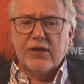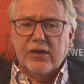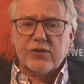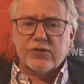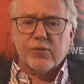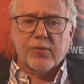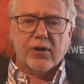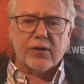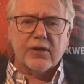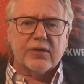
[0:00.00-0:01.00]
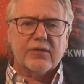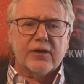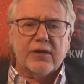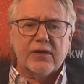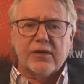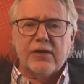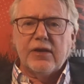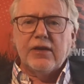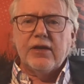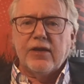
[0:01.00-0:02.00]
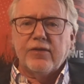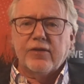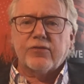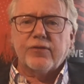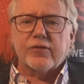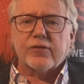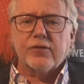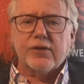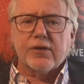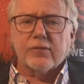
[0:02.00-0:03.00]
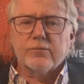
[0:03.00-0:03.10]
into the market in this fiscal year.